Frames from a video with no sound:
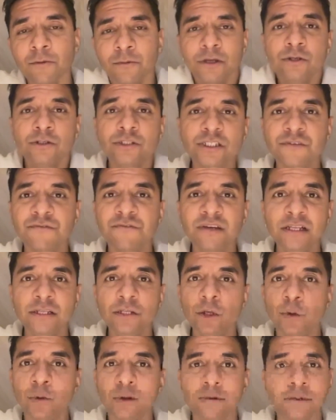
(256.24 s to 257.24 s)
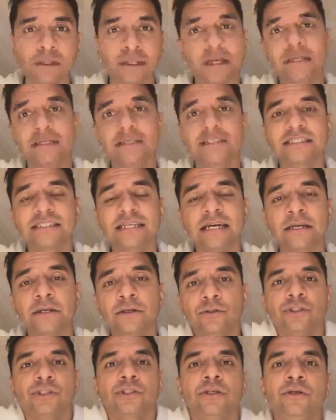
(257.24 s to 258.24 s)
where you just feel no one will understand
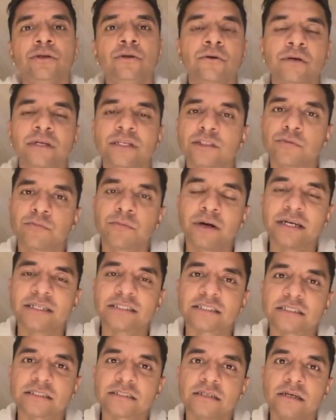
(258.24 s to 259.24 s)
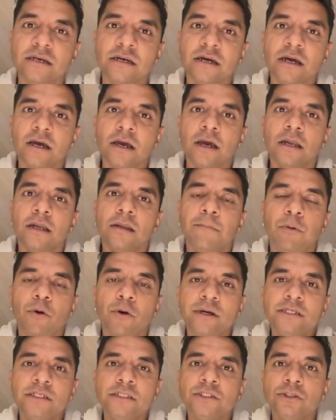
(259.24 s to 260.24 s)
you so you don't express. The
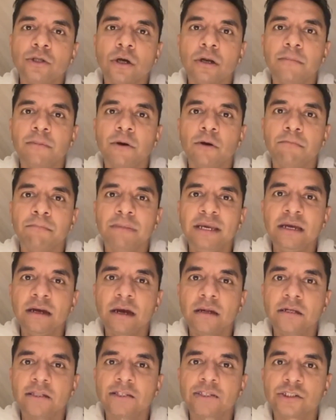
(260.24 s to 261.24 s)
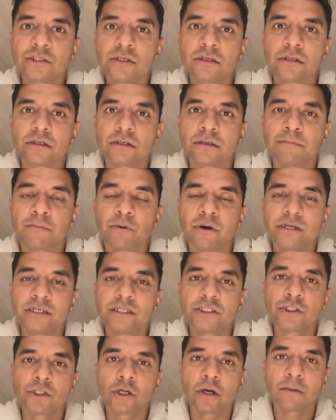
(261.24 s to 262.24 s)
point is not about being understood. The point
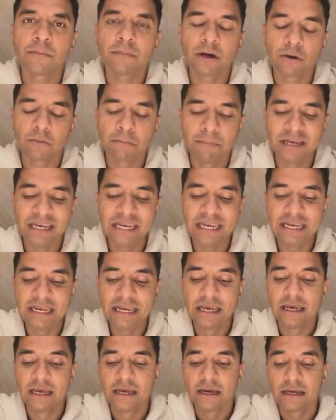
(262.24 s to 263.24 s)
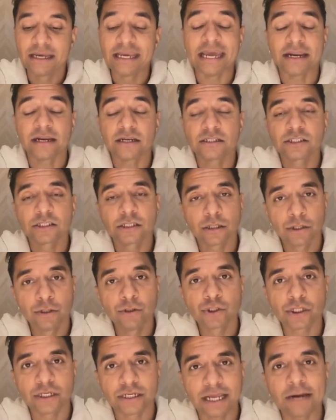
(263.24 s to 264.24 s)
is not about being getting a
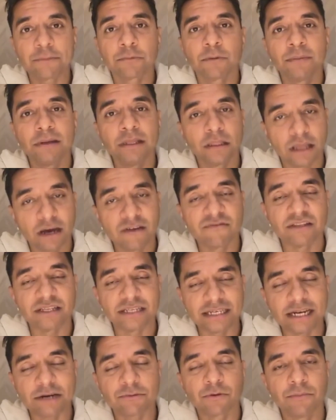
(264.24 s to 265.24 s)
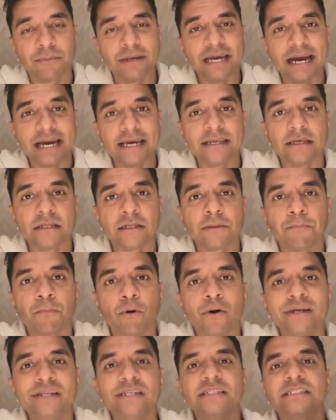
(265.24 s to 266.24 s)
solution. That would be lovely. That would be ideal. The
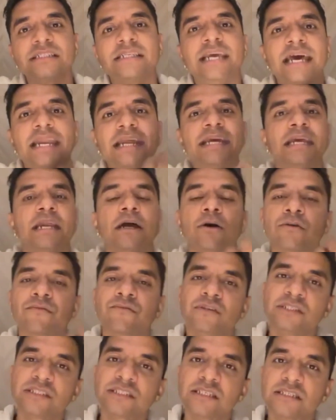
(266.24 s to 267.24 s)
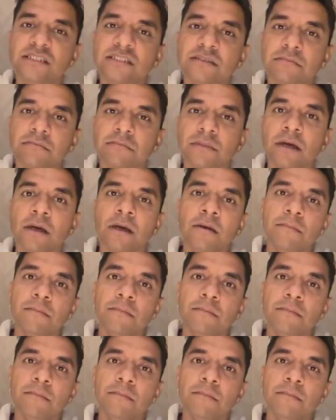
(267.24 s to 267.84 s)
point is getting it out of the system